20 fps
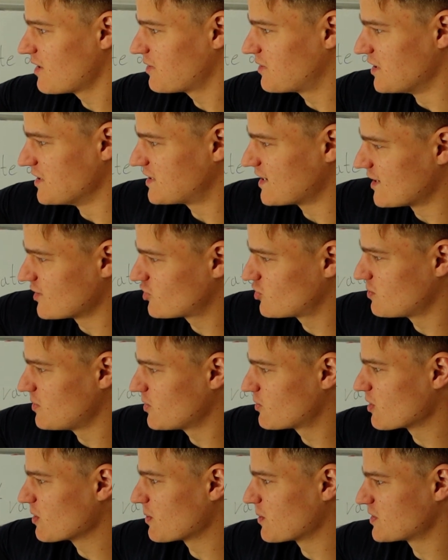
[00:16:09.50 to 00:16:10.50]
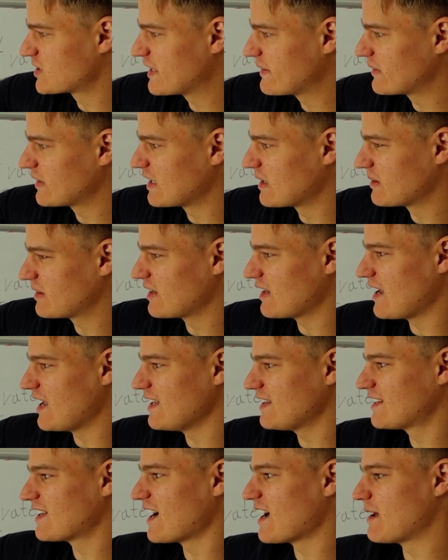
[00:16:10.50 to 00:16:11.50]
this has to be
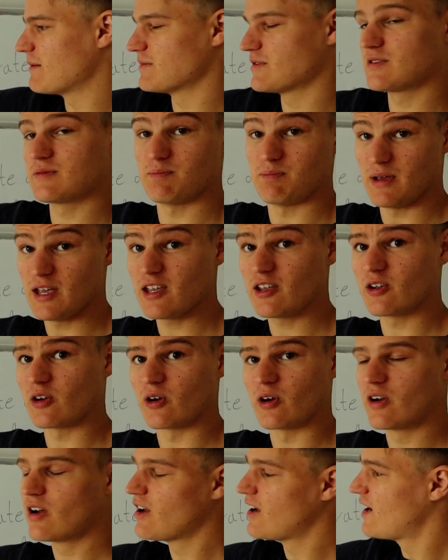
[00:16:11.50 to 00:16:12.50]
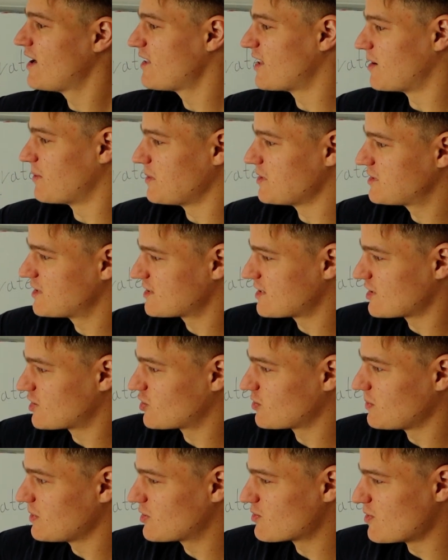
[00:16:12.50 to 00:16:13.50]
3.78 times bigger. That means this has
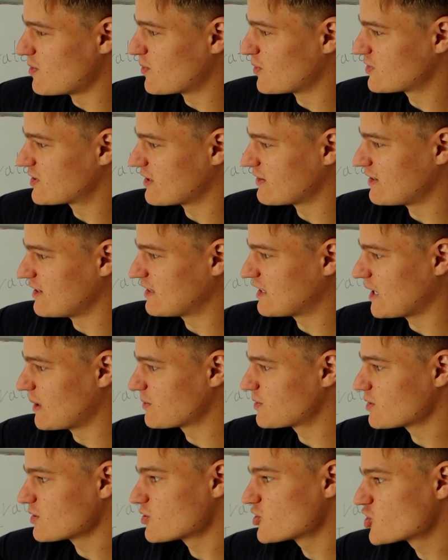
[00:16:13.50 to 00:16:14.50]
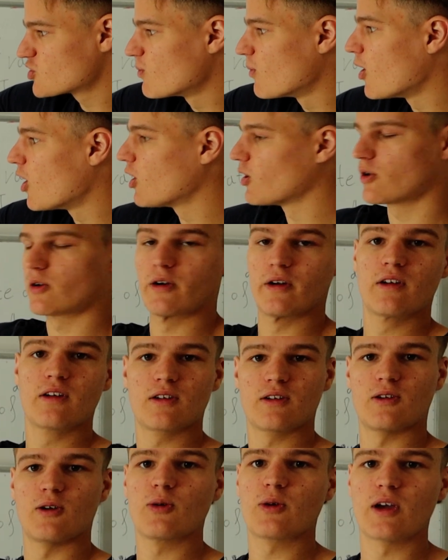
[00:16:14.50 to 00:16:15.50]
to be 3.78 times smaller,
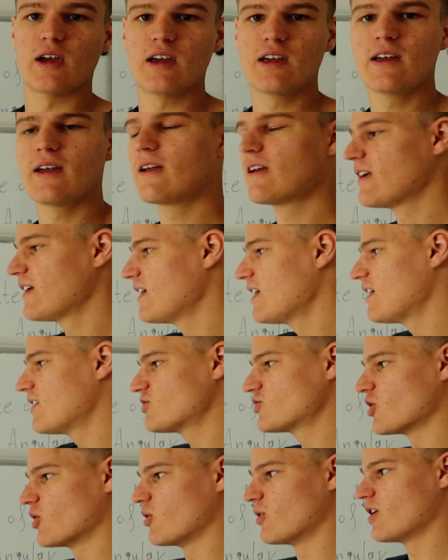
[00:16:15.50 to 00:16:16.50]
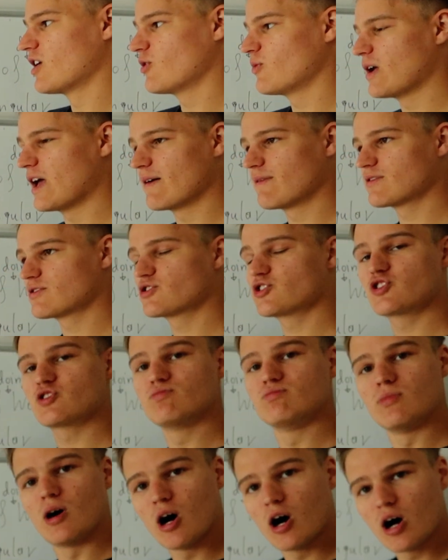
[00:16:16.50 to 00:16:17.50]
okay? So we have a
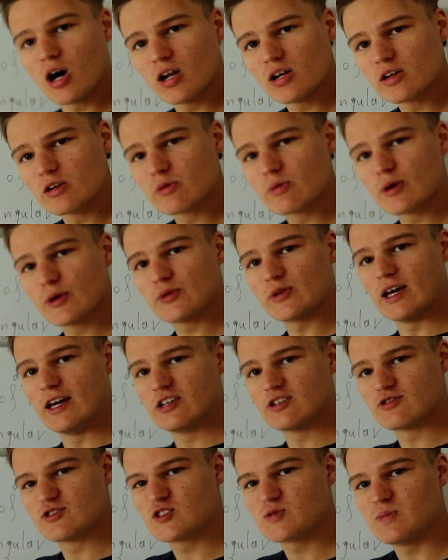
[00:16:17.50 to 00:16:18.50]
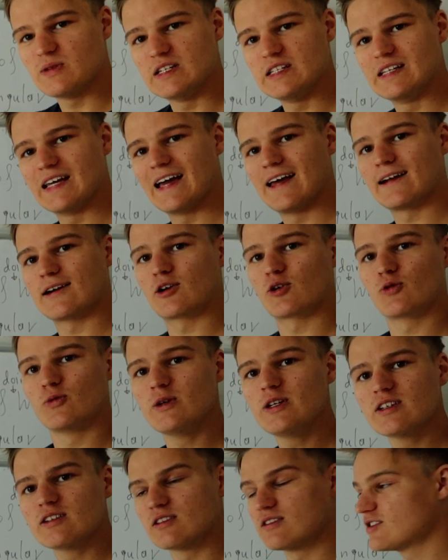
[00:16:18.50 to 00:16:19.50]
smaller rotation speed at our
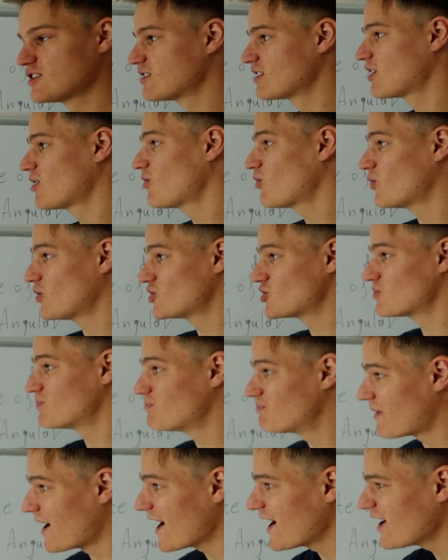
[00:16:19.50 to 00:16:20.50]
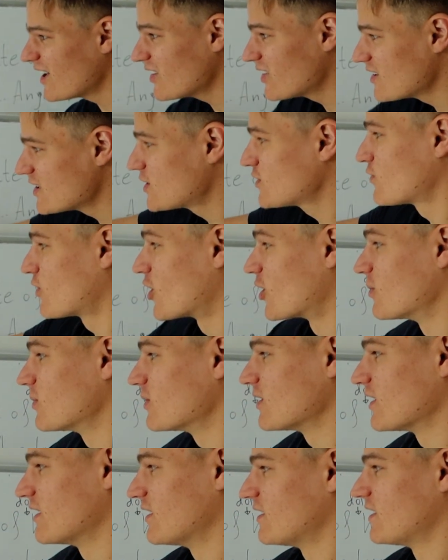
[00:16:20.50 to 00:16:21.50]
wheels, which by this
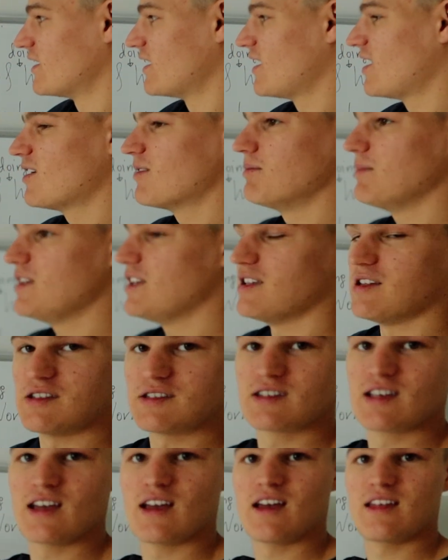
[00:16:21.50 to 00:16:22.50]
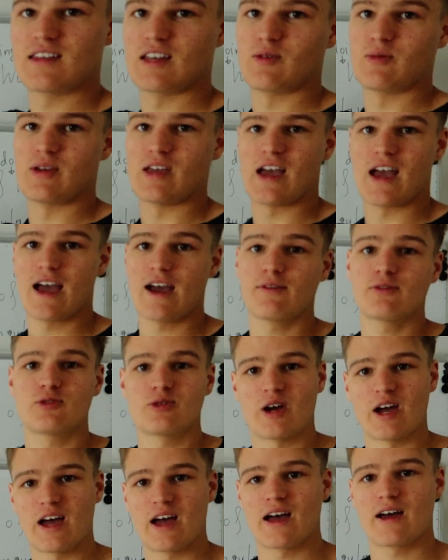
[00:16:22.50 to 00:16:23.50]
formula means that we have
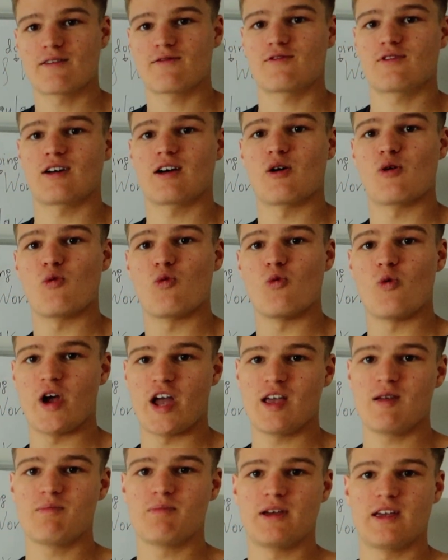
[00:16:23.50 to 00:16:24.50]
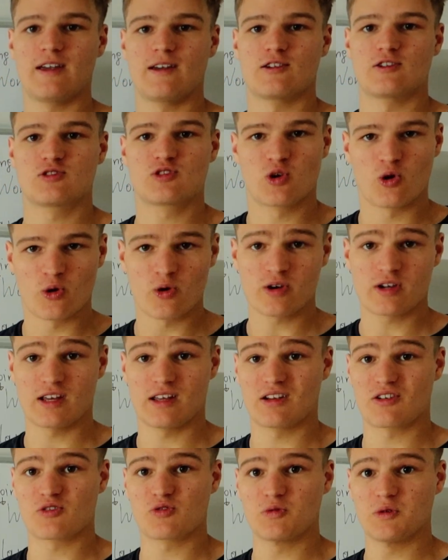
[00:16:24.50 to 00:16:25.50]
to have a way bigger torque
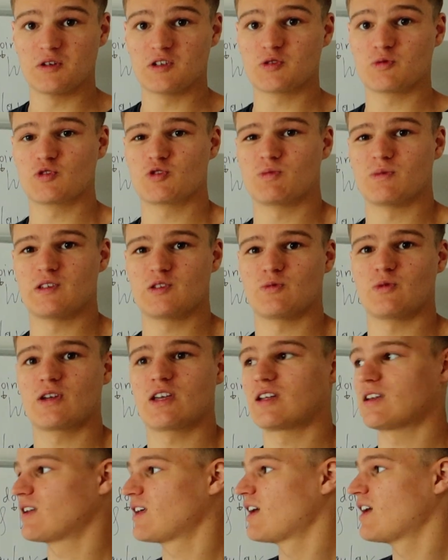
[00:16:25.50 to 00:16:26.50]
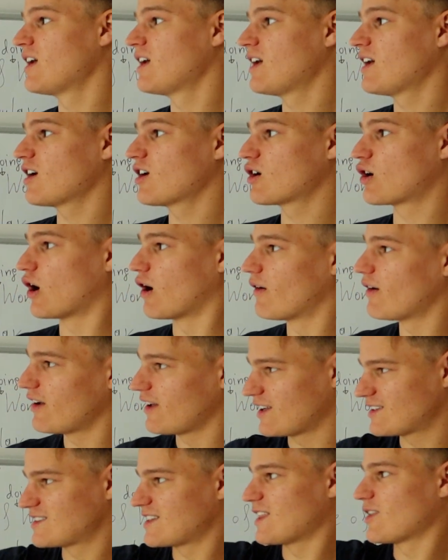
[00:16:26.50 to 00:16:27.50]
at our wheels, which means we can
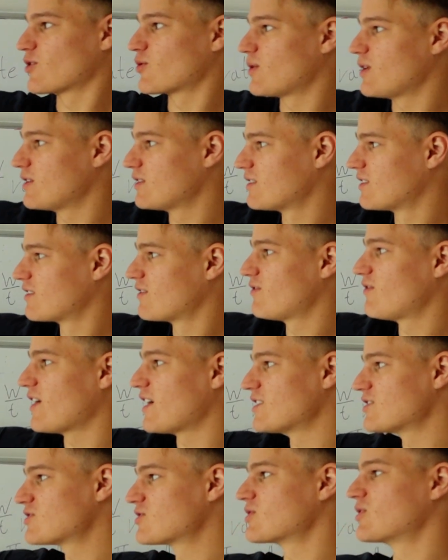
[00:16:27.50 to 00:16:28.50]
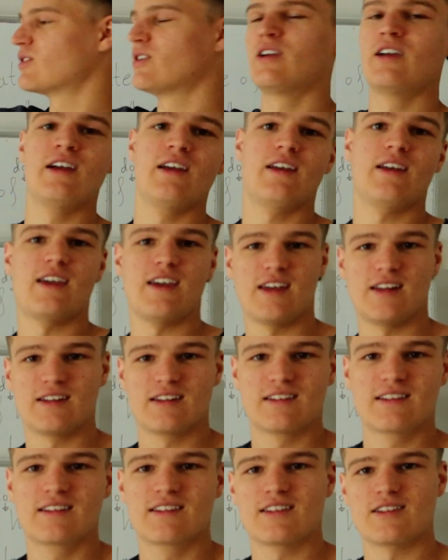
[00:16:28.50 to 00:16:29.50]
accelerate faster
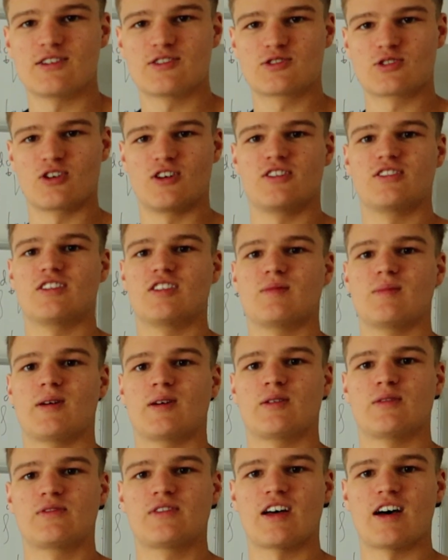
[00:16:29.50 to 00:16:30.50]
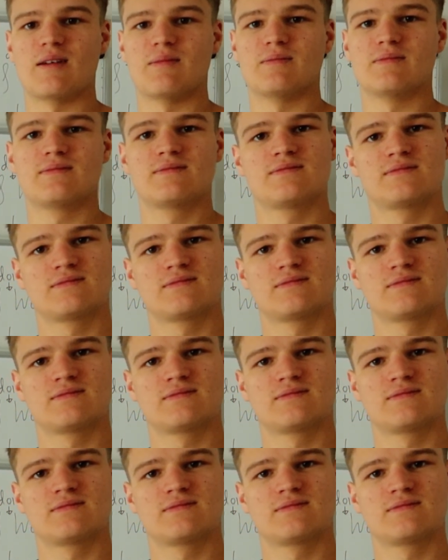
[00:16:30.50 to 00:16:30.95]
in a certain amount of time.